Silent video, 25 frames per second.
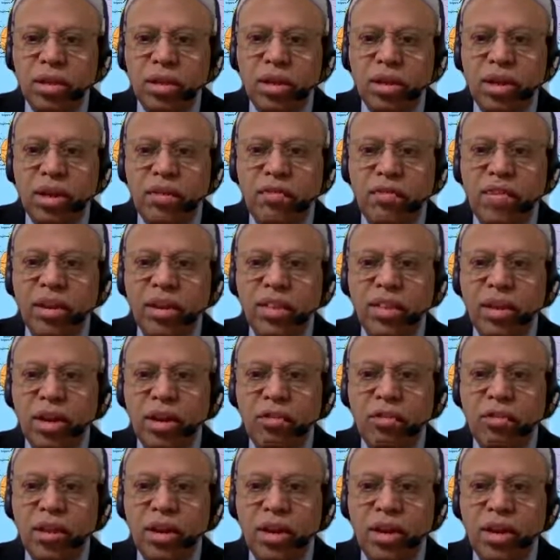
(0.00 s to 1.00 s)
Reference Al
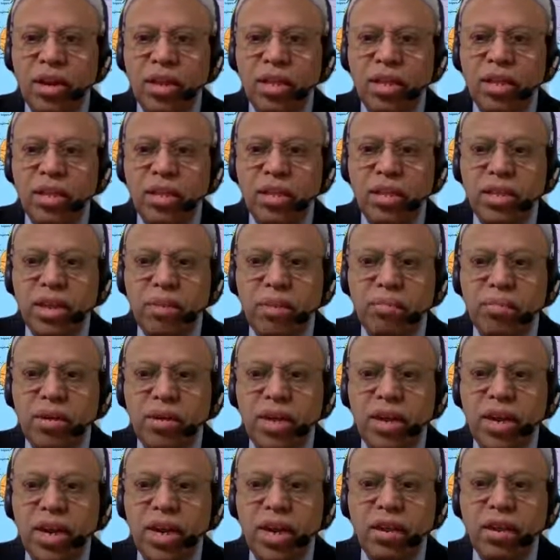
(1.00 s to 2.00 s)
Quran, chapter
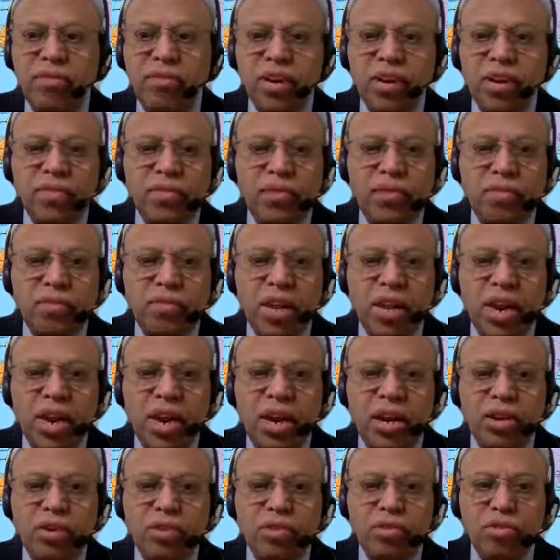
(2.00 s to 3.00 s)
9, verse
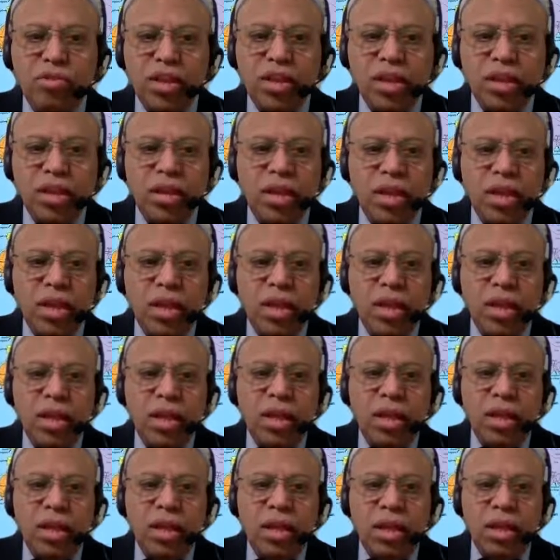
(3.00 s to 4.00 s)
58 to 60.
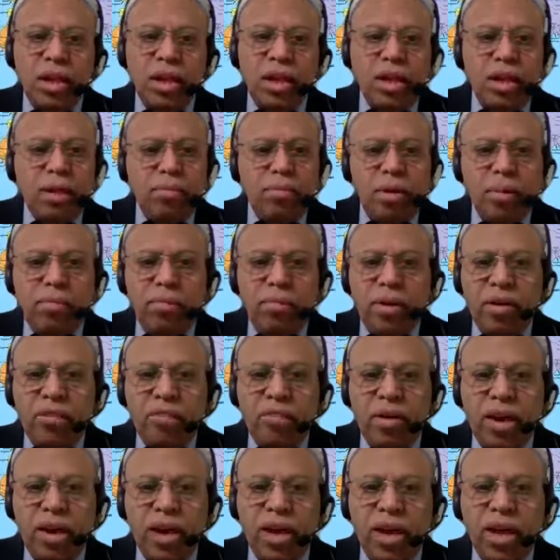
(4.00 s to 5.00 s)
Remember,
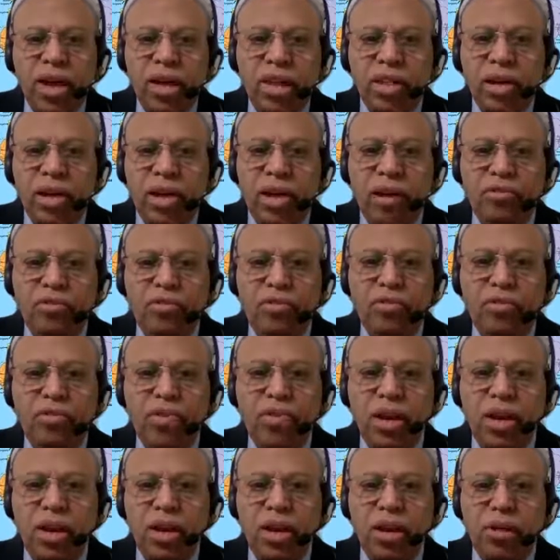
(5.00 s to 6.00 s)
world has enough to
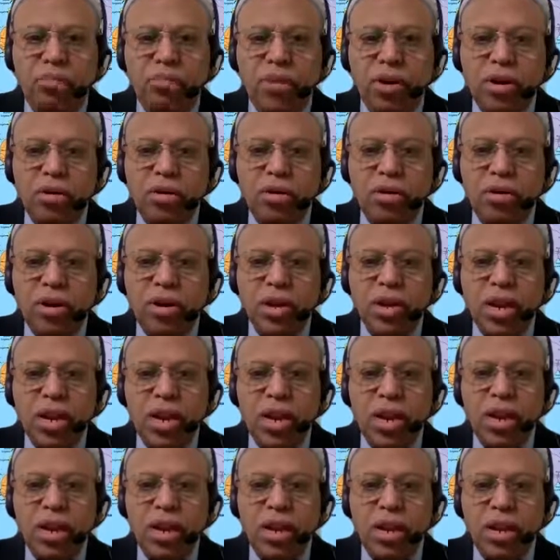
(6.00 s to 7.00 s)
feed, but not
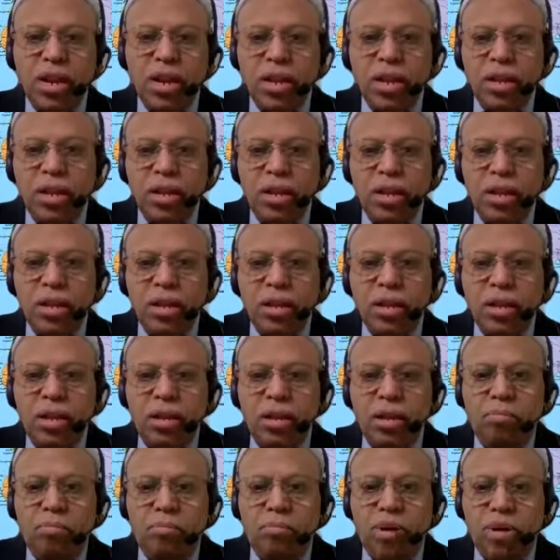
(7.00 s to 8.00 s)
greed.
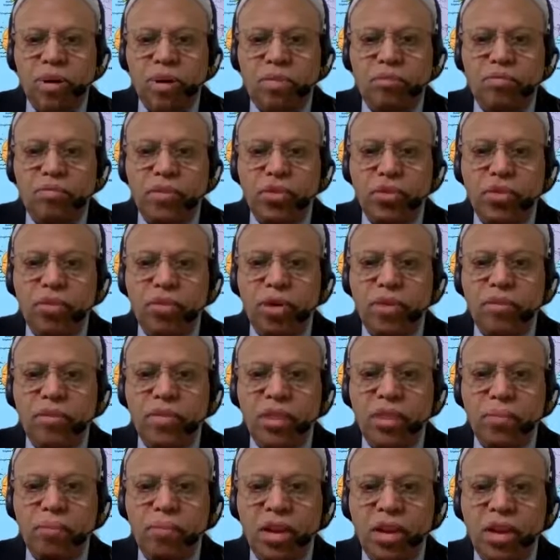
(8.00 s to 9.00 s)
But few of
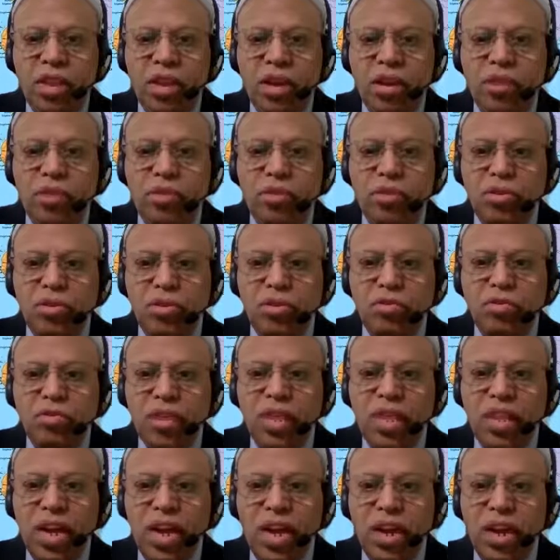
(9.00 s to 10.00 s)
the major issues
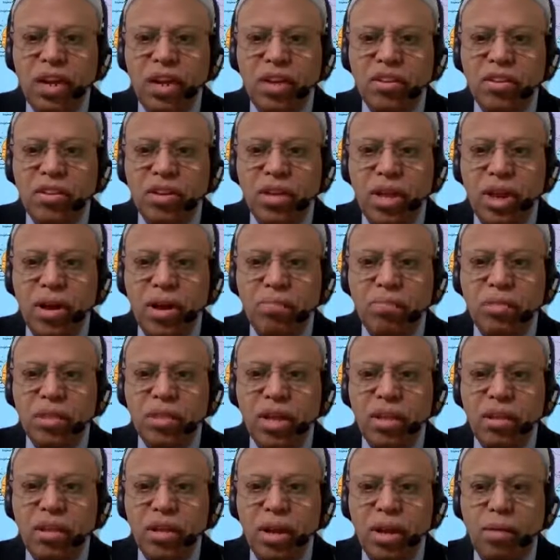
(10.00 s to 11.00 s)
which had disturbed
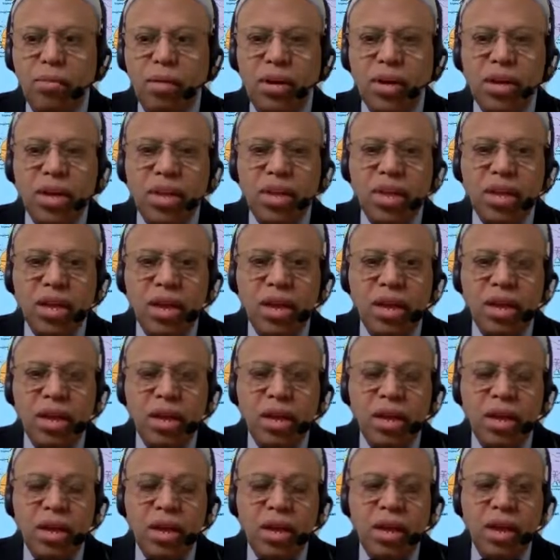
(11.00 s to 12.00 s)
the stability
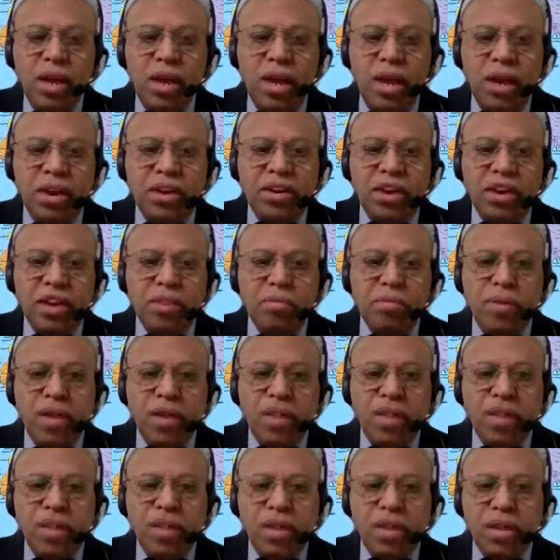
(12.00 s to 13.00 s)
are
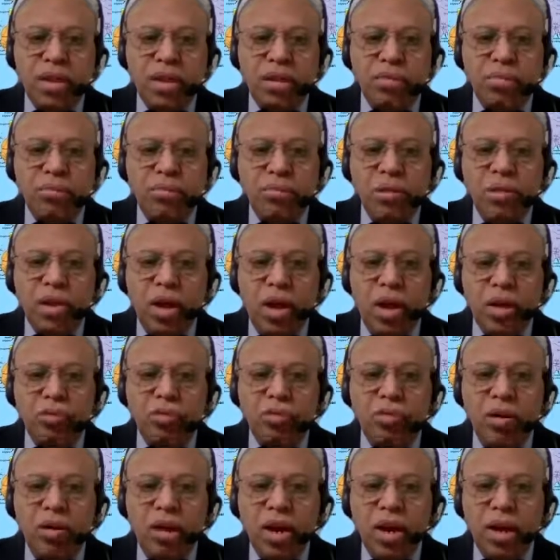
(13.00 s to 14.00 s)
interest-based system,
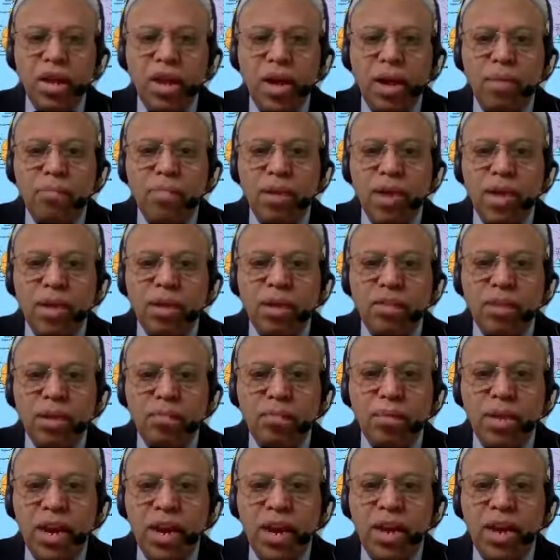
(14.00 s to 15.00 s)
alcohol, gambling,
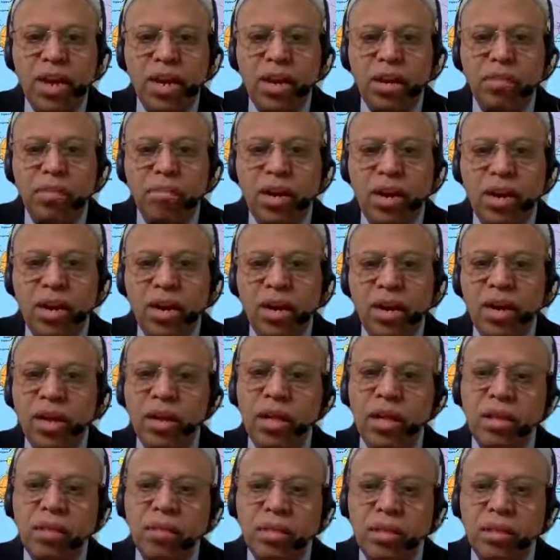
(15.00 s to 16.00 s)
supply and demand
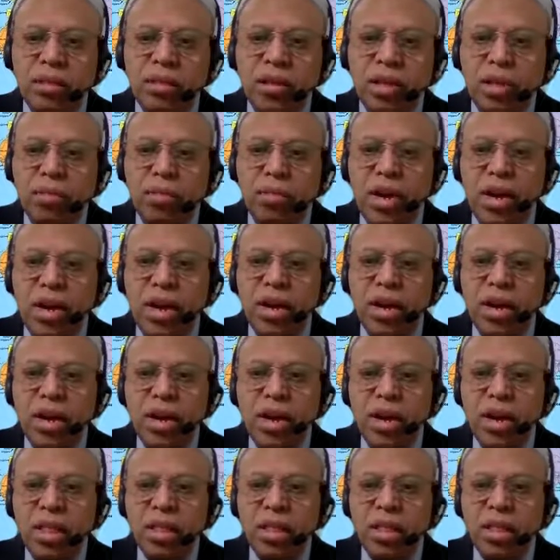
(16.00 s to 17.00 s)
system, and
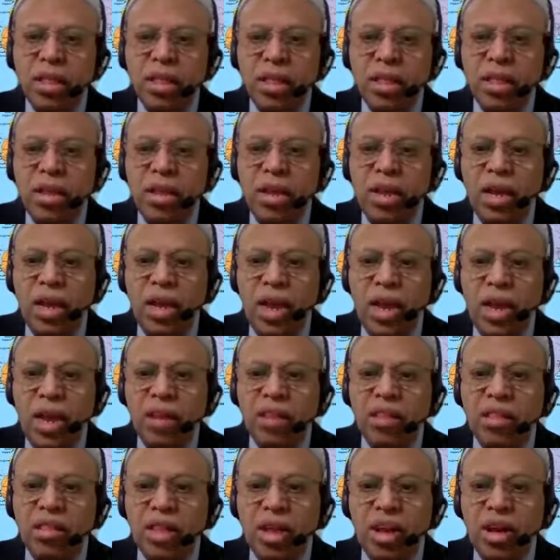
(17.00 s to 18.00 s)
raise in
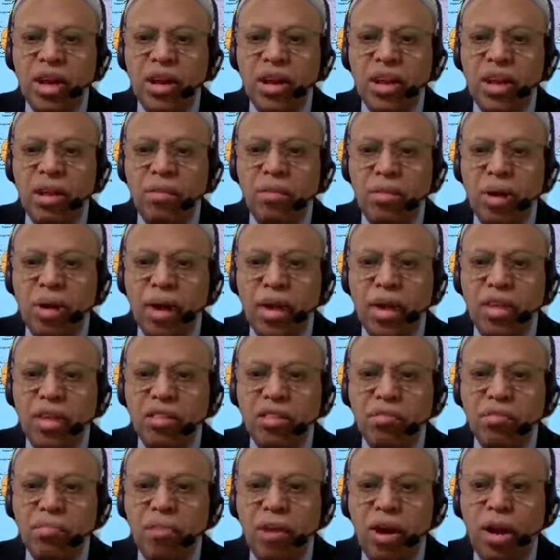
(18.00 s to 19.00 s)
salary by
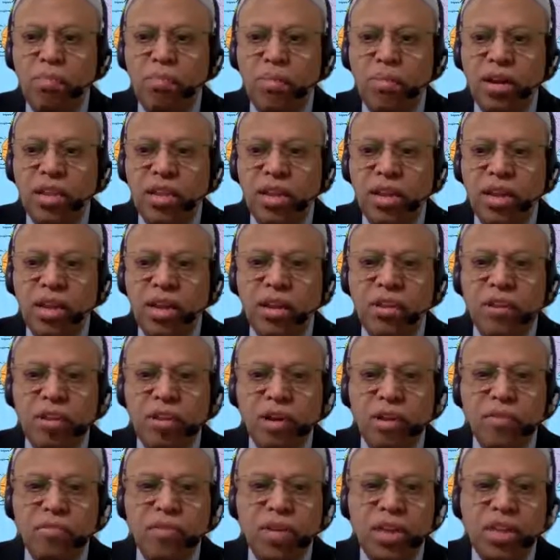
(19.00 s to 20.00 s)
small percentage
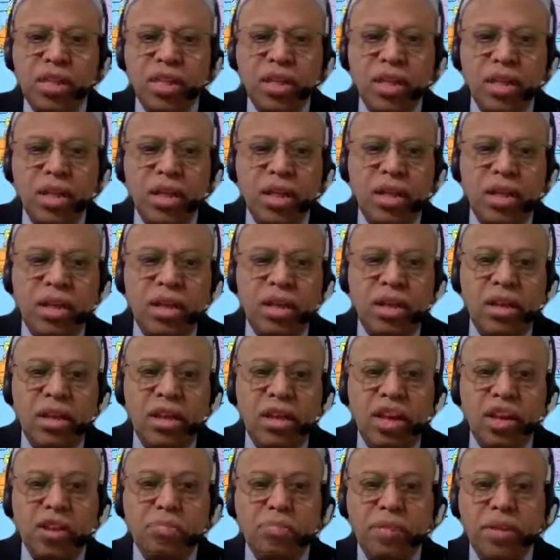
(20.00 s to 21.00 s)
on which
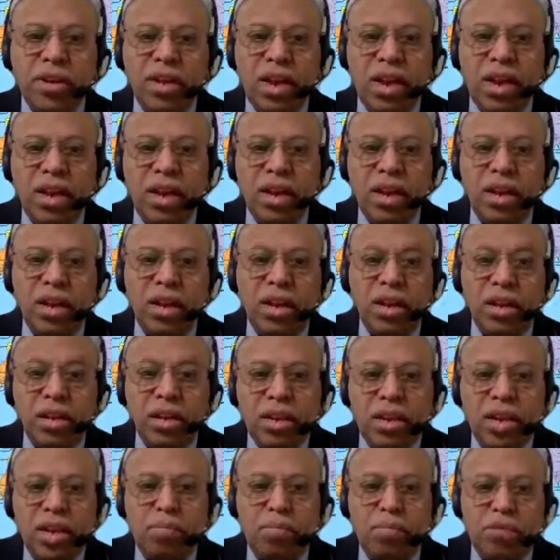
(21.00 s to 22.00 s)
a special
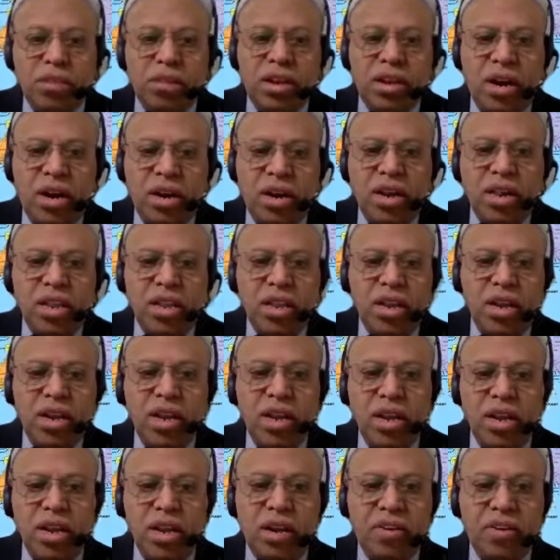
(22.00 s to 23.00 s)
deep study is
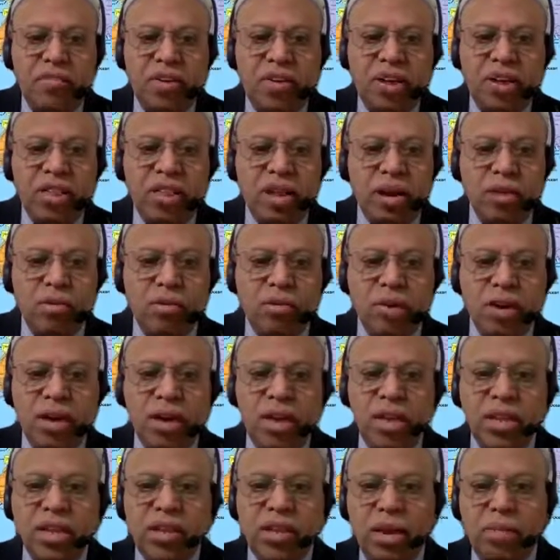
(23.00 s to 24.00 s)
needed. Reference Al
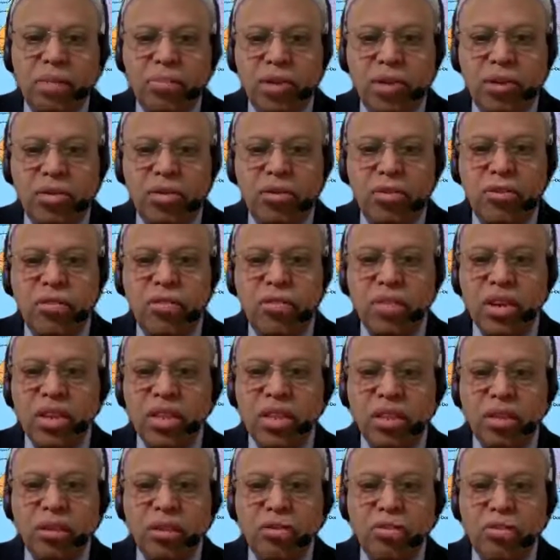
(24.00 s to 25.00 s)
Quran, chapter 2,
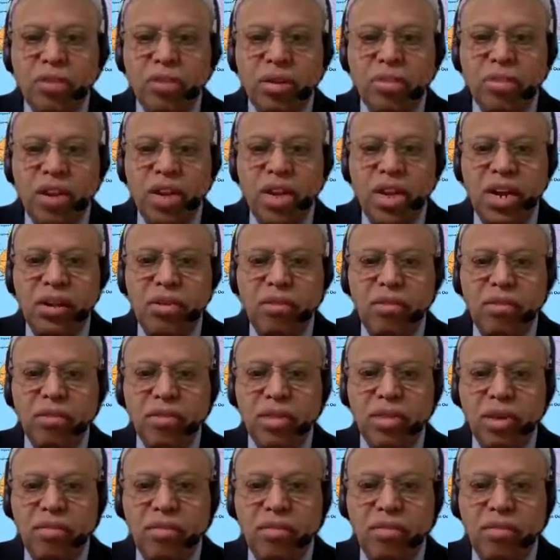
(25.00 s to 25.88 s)
verse 278 to